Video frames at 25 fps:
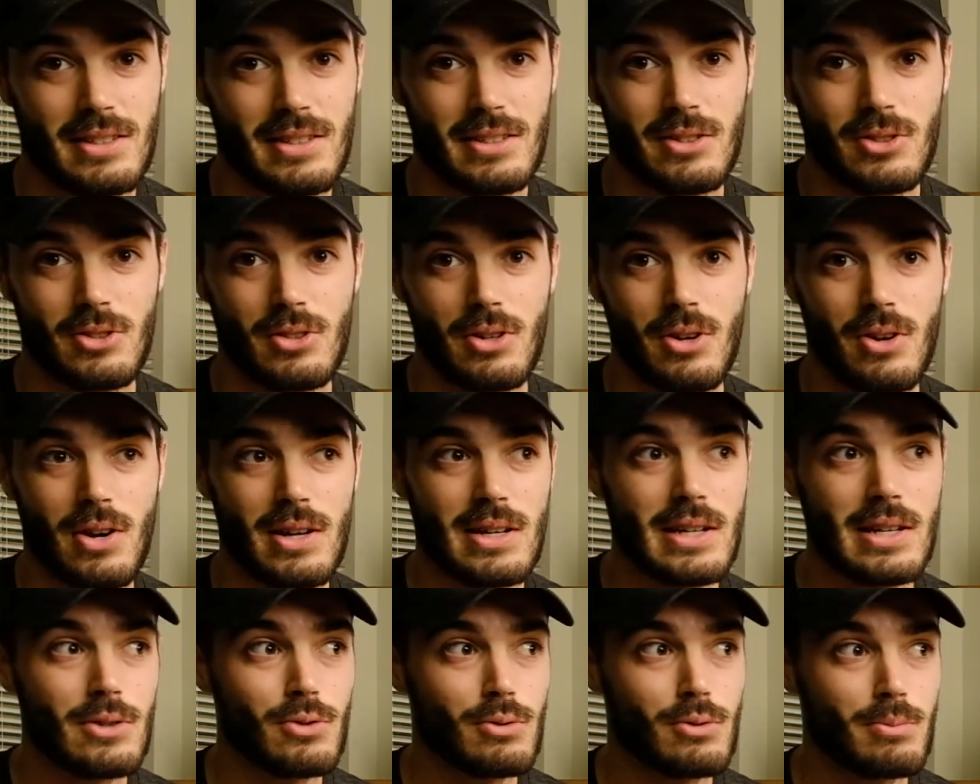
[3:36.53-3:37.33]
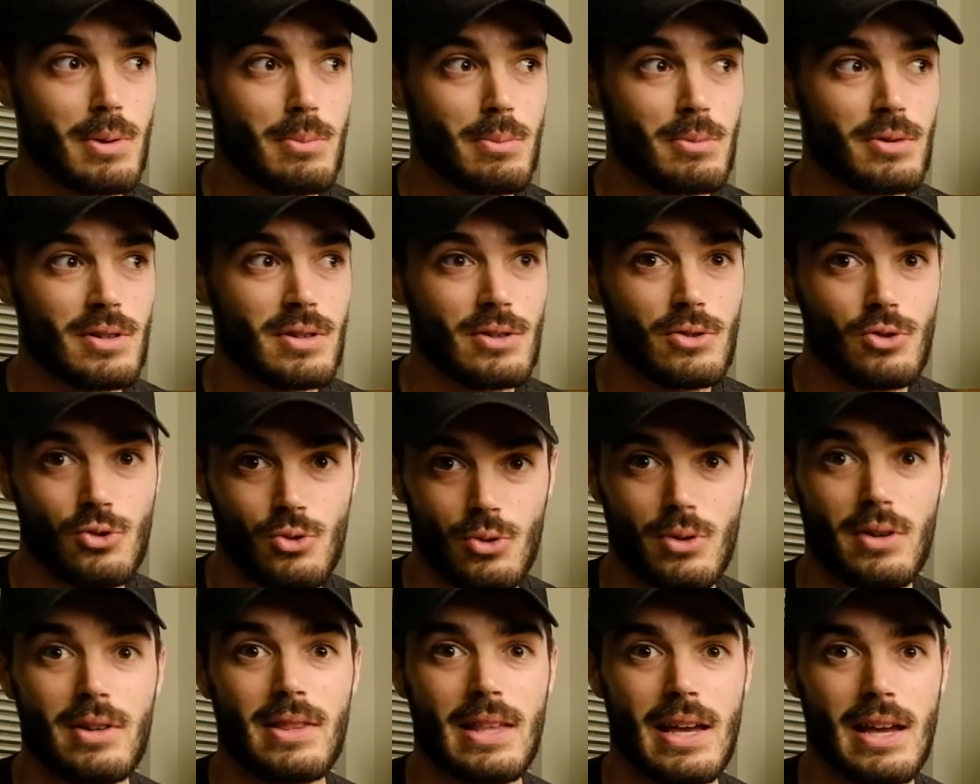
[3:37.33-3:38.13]
And so I need to remember to
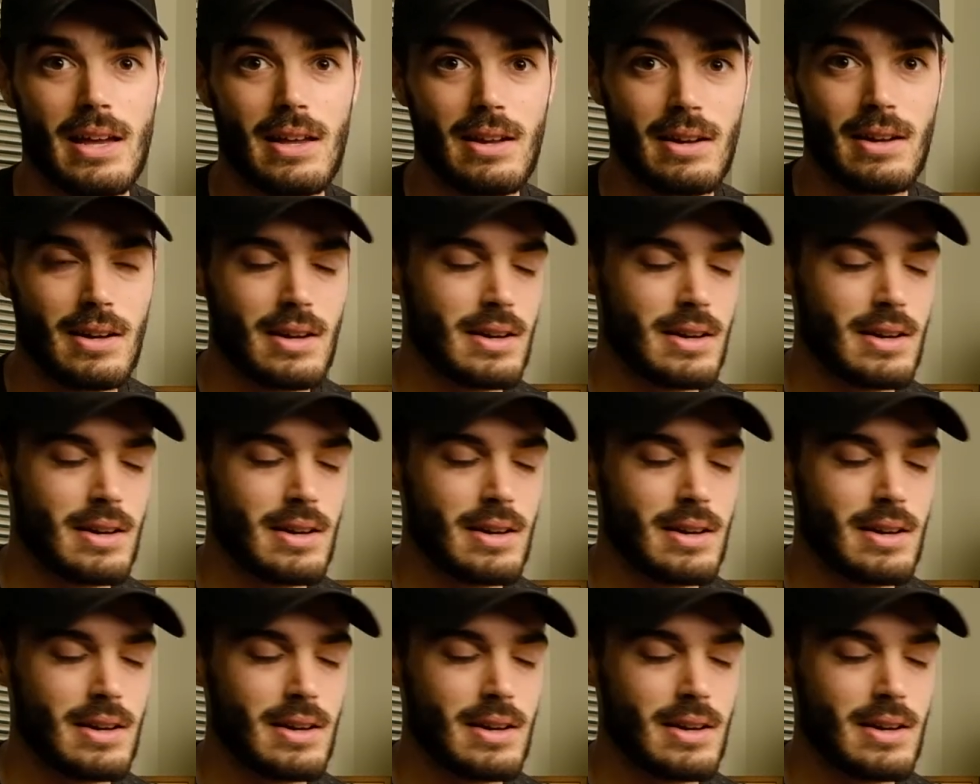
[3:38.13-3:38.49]
enjoy that.